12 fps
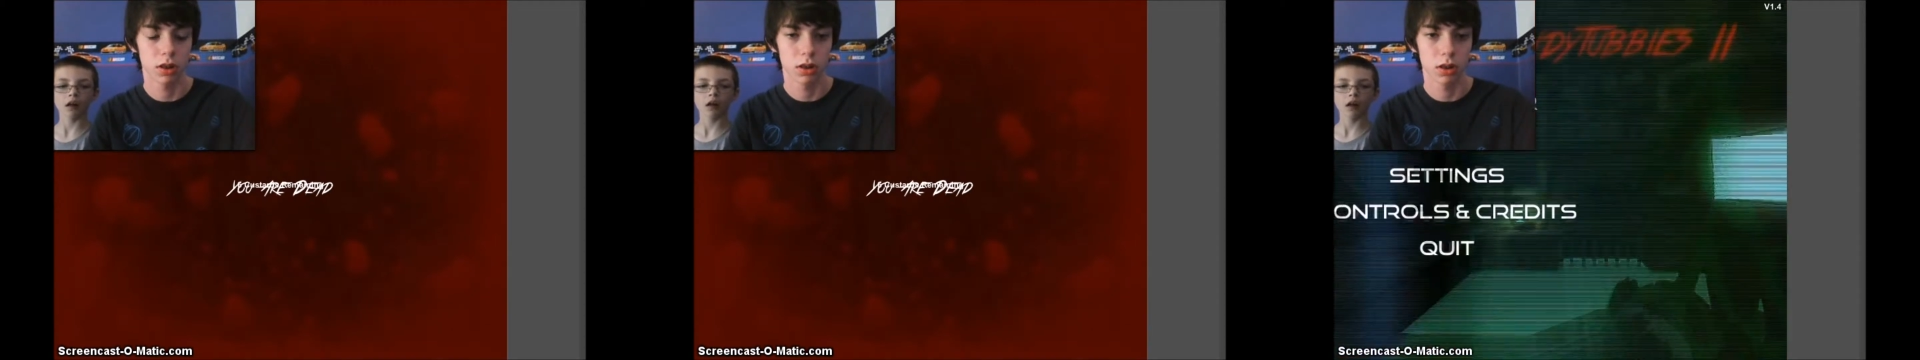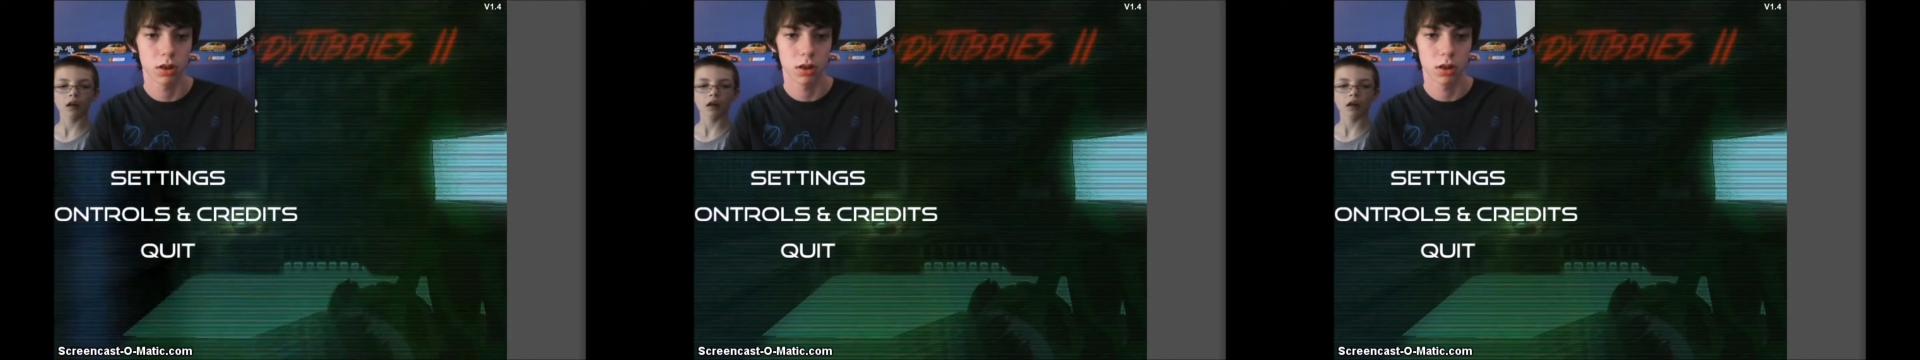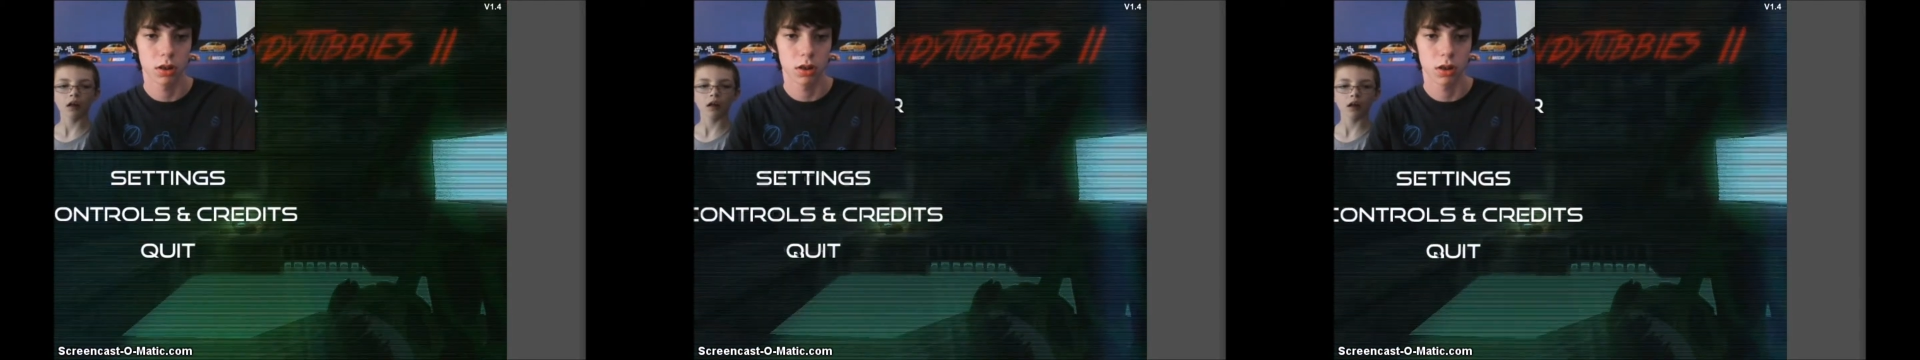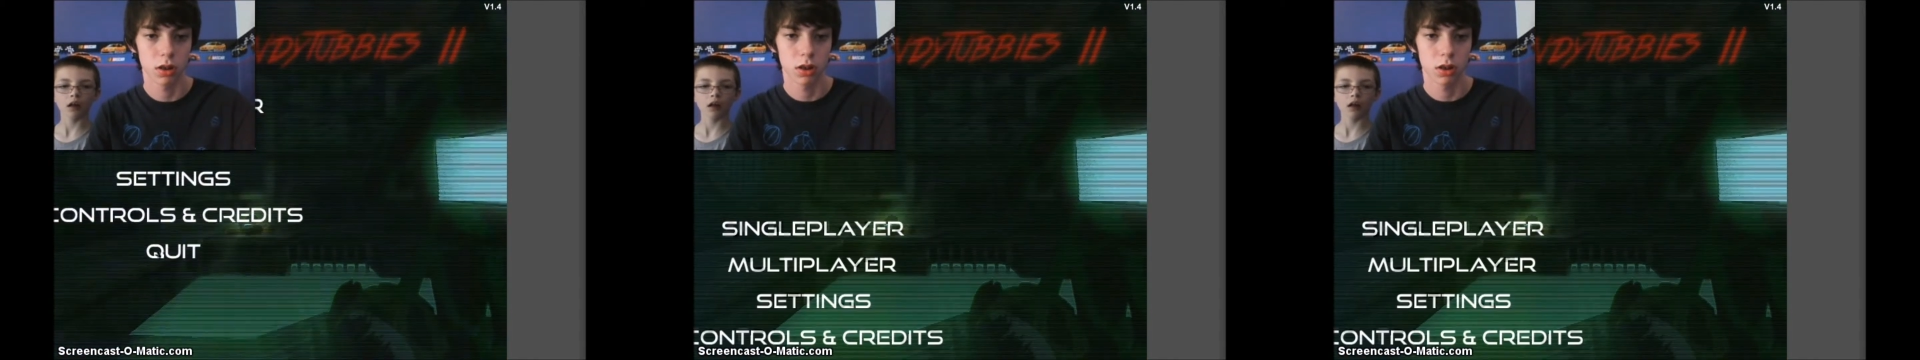
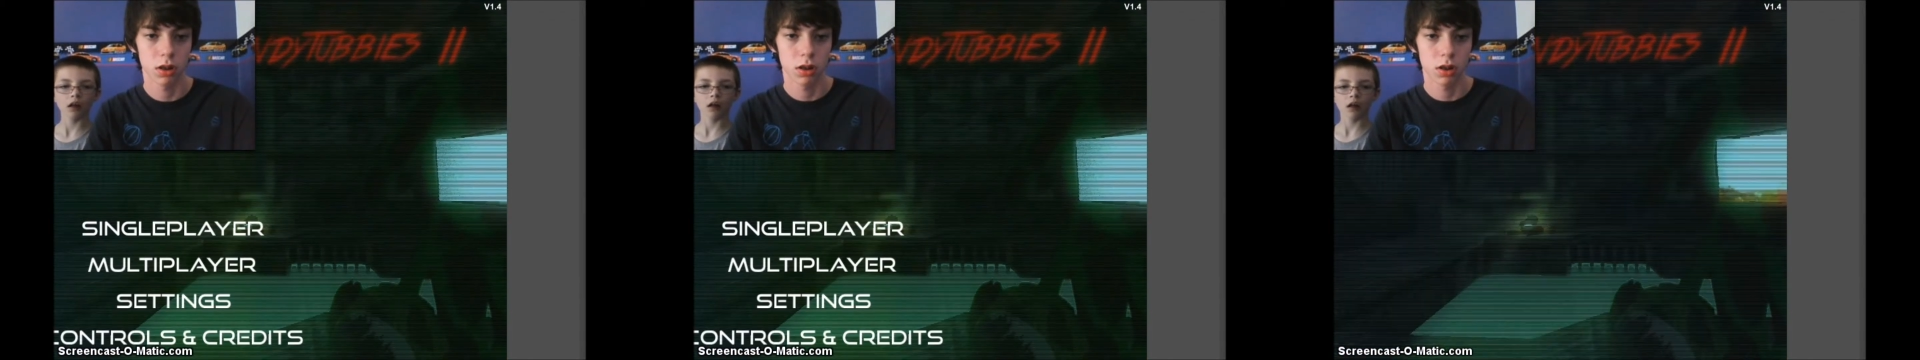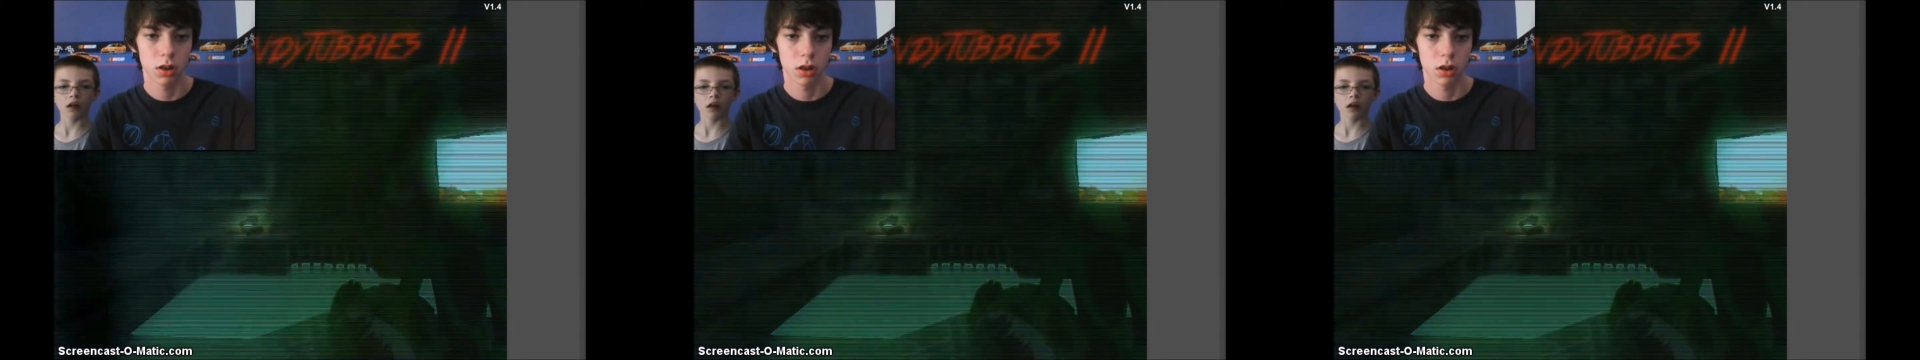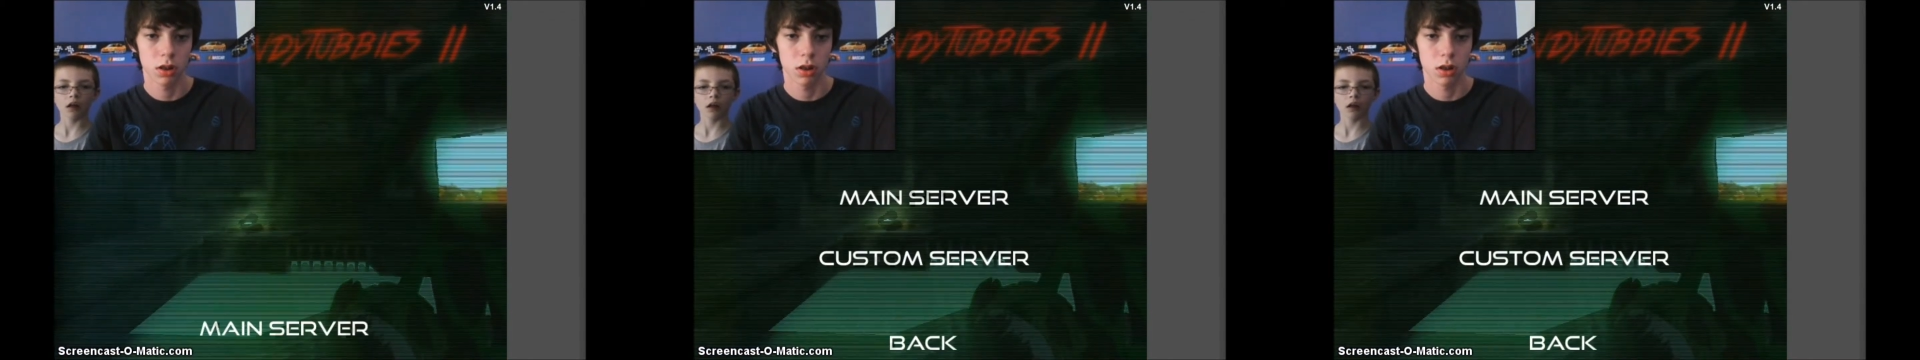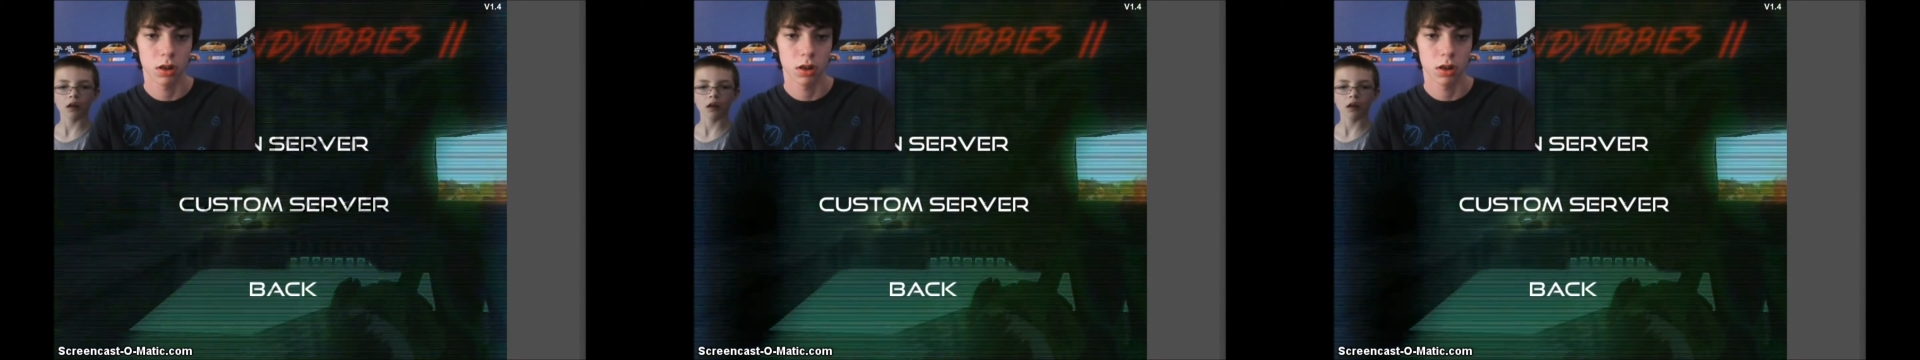
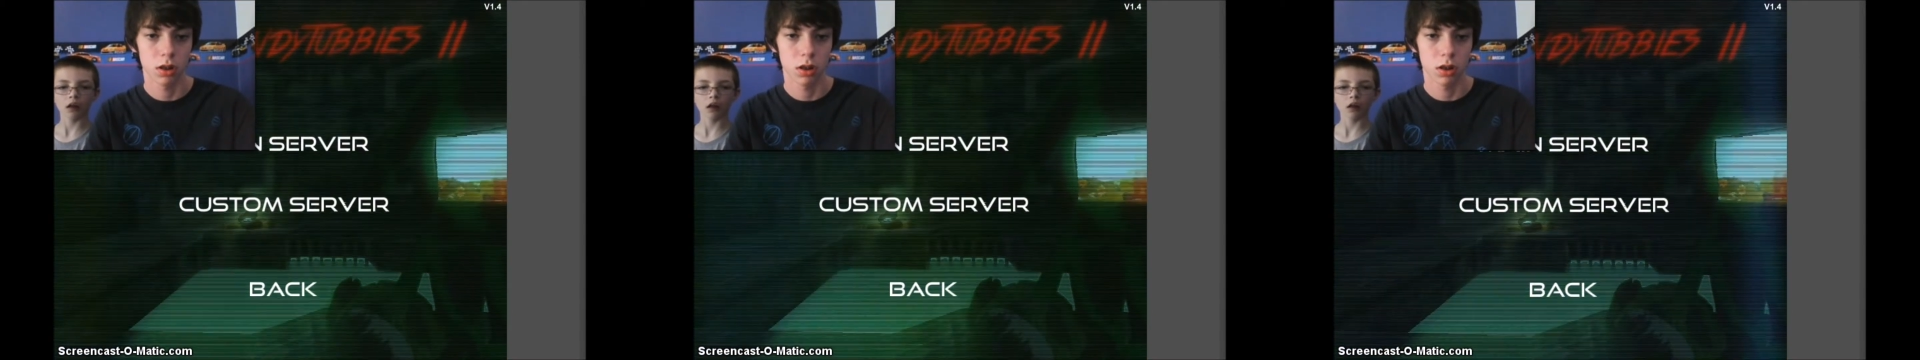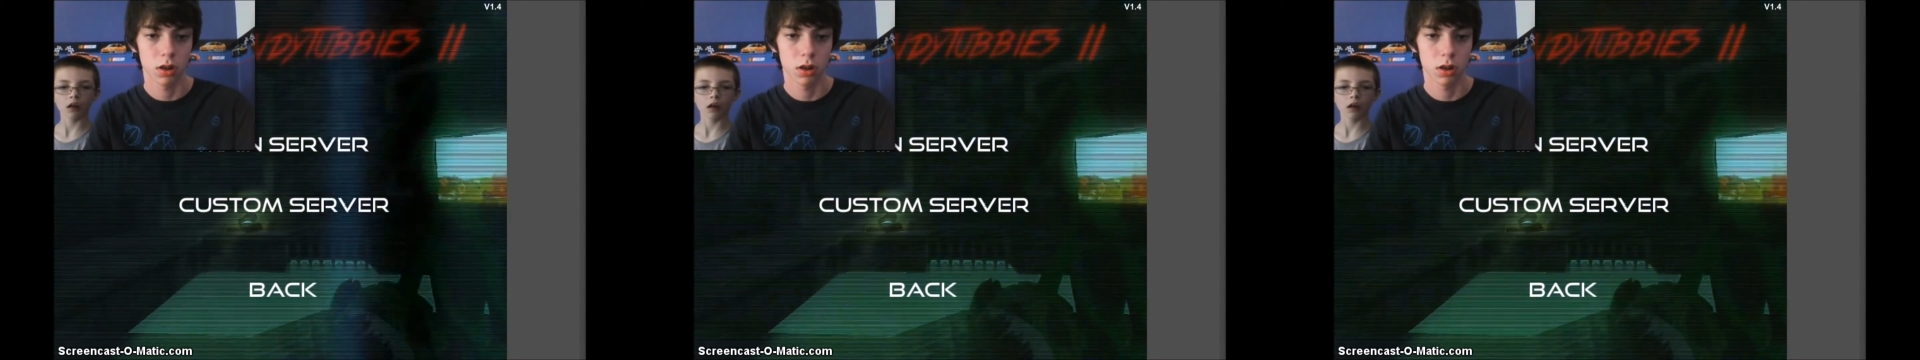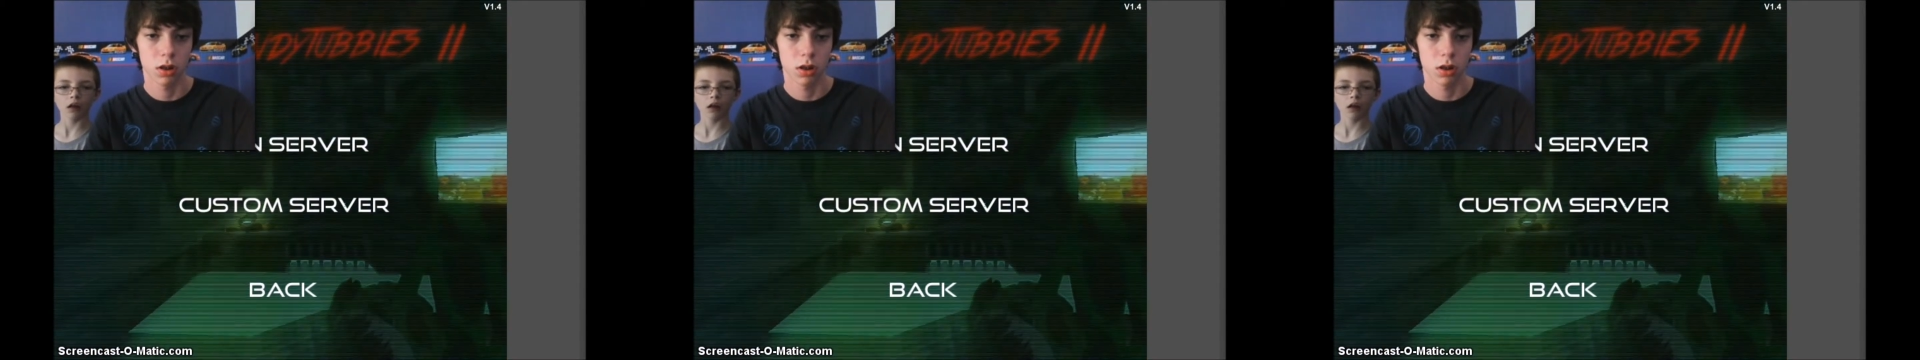Nothing is said.